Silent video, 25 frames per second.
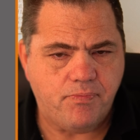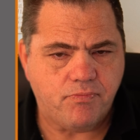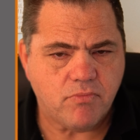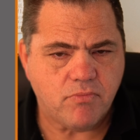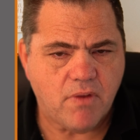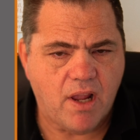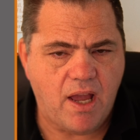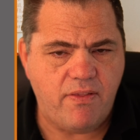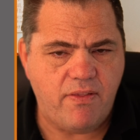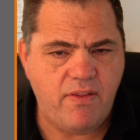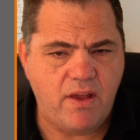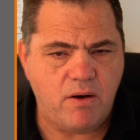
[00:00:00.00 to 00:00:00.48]

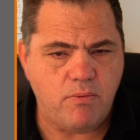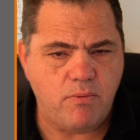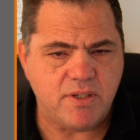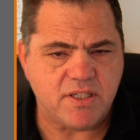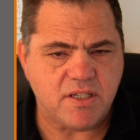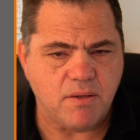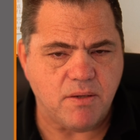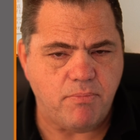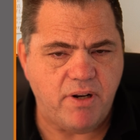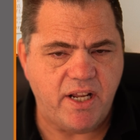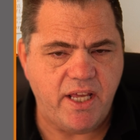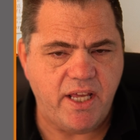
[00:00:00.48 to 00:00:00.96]
and then we
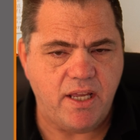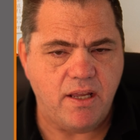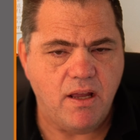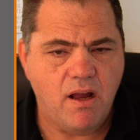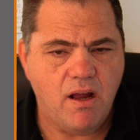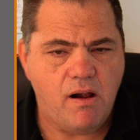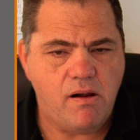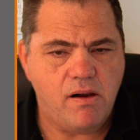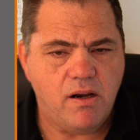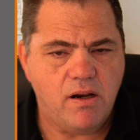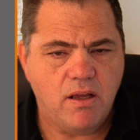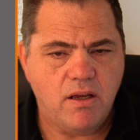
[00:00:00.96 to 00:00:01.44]
simply
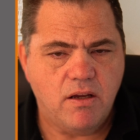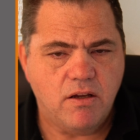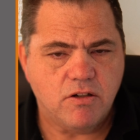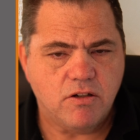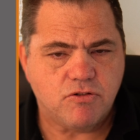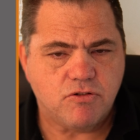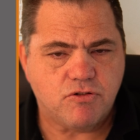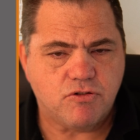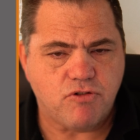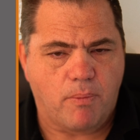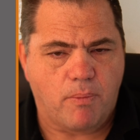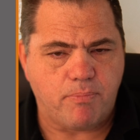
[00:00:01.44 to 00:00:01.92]

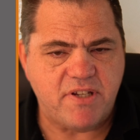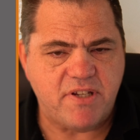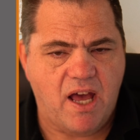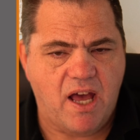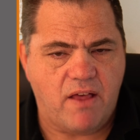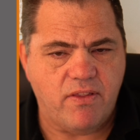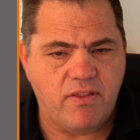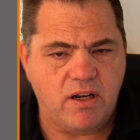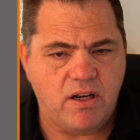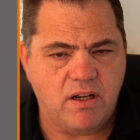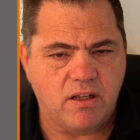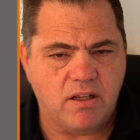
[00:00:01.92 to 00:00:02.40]
drop down
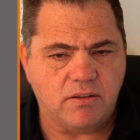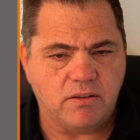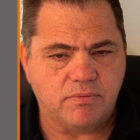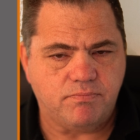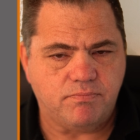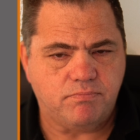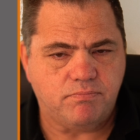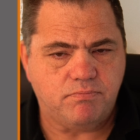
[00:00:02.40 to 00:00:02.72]
the little